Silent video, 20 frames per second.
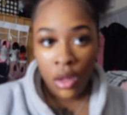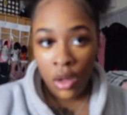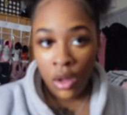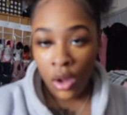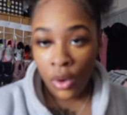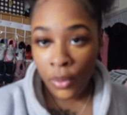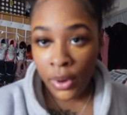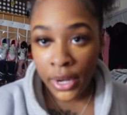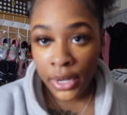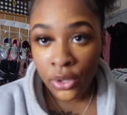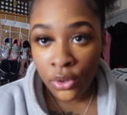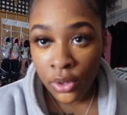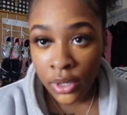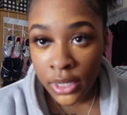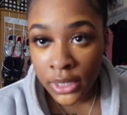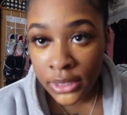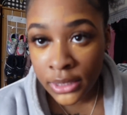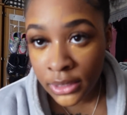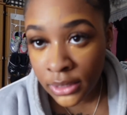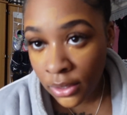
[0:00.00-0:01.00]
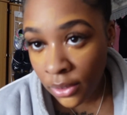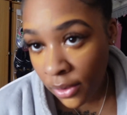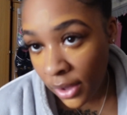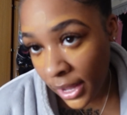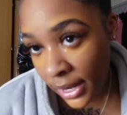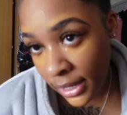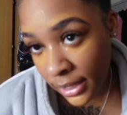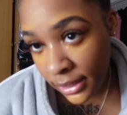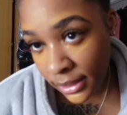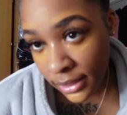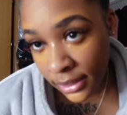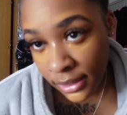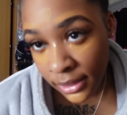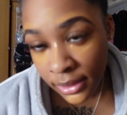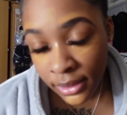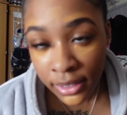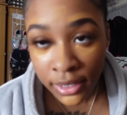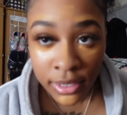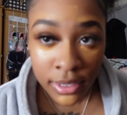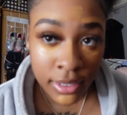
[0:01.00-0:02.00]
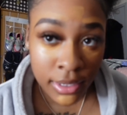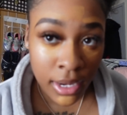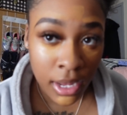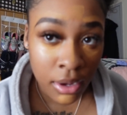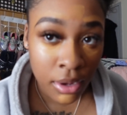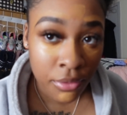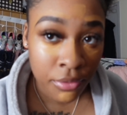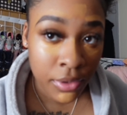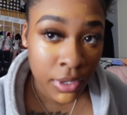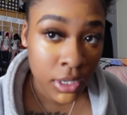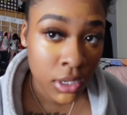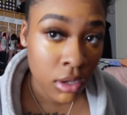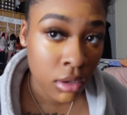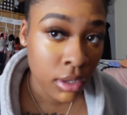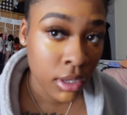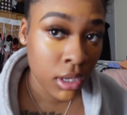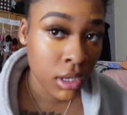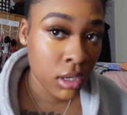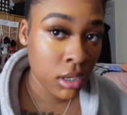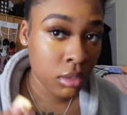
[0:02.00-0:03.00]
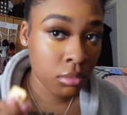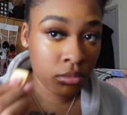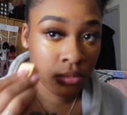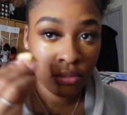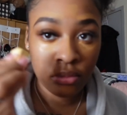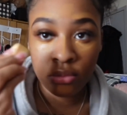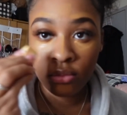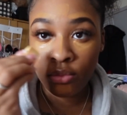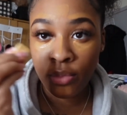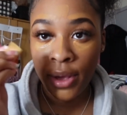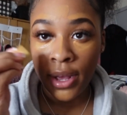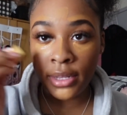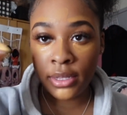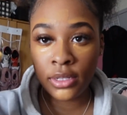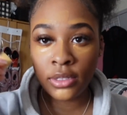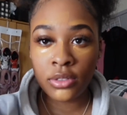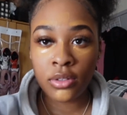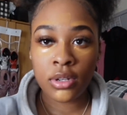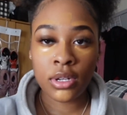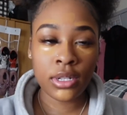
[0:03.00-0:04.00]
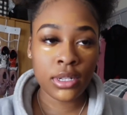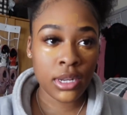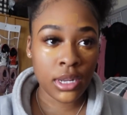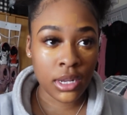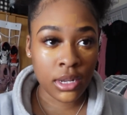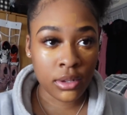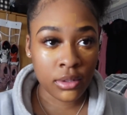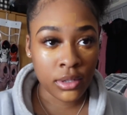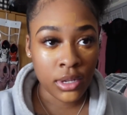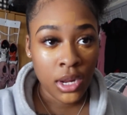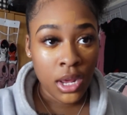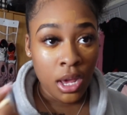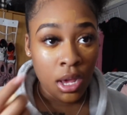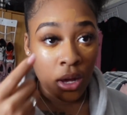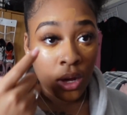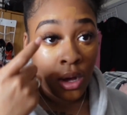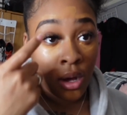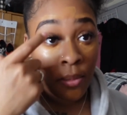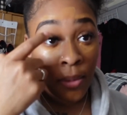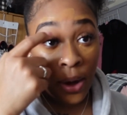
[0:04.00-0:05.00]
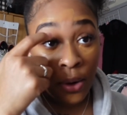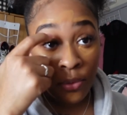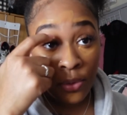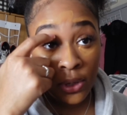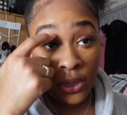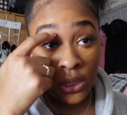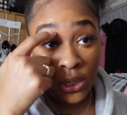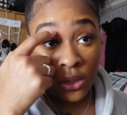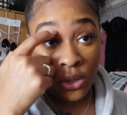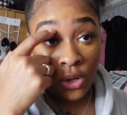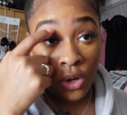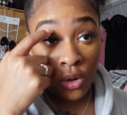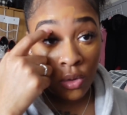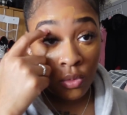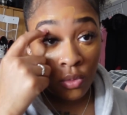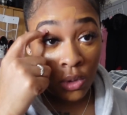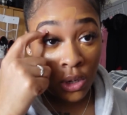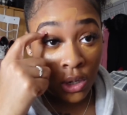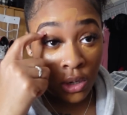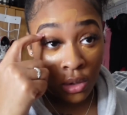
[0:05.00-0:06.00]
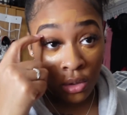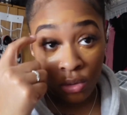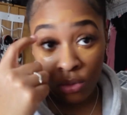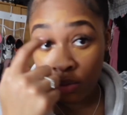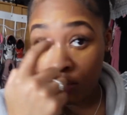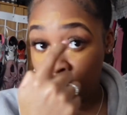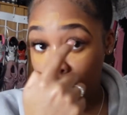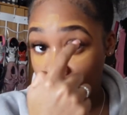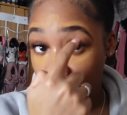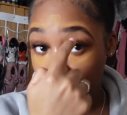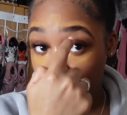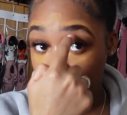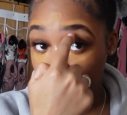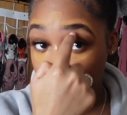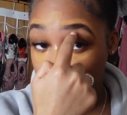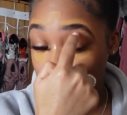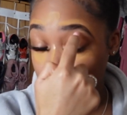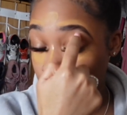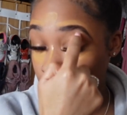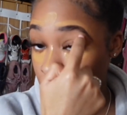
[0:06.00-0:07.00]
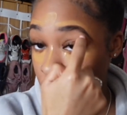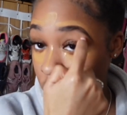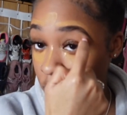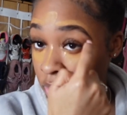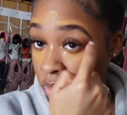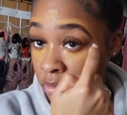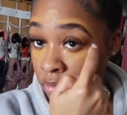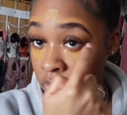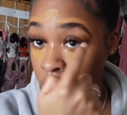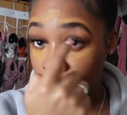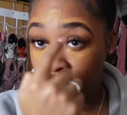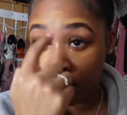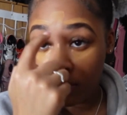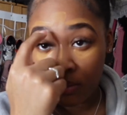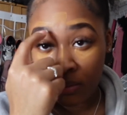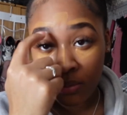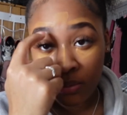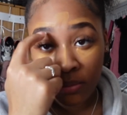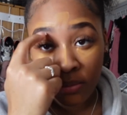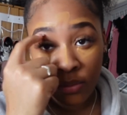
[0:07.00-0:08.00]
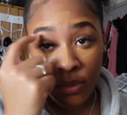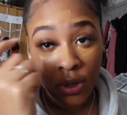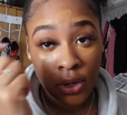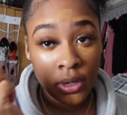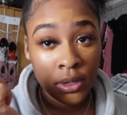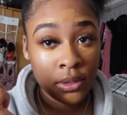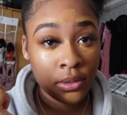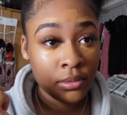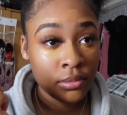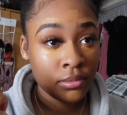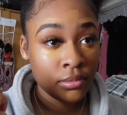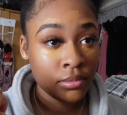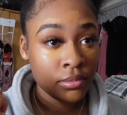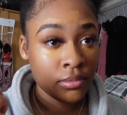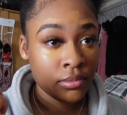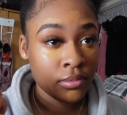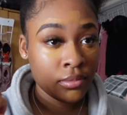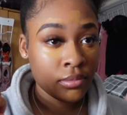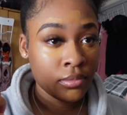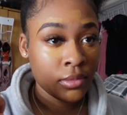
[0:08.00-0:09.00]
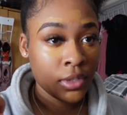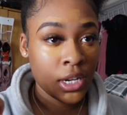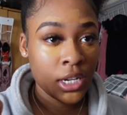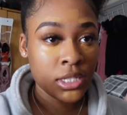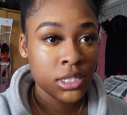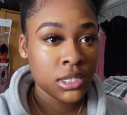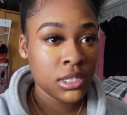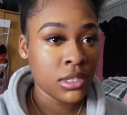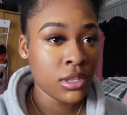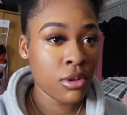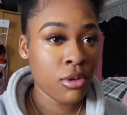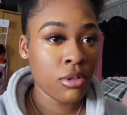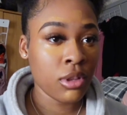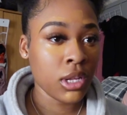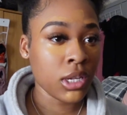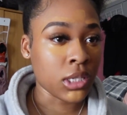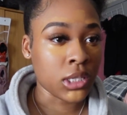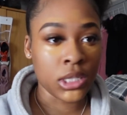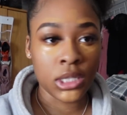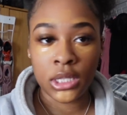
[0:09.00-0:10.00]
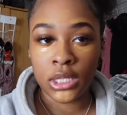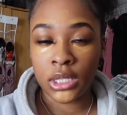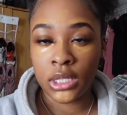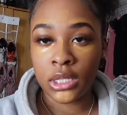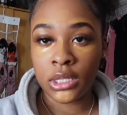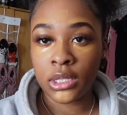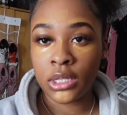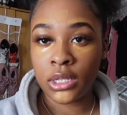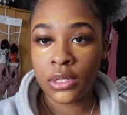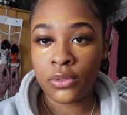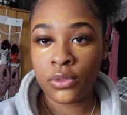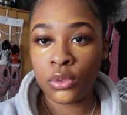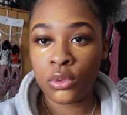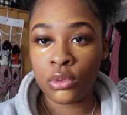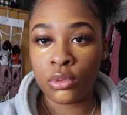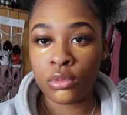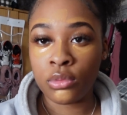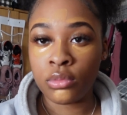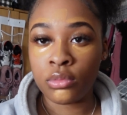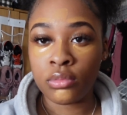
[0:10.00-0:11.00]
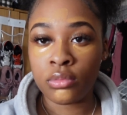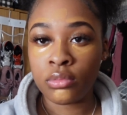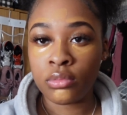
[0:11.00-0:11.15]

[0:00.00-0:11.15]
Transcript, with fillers: all right y'all so i didn't did that now i'm gonna go ahead and pat this all down um i really don't want to do like the under part because it still look good if you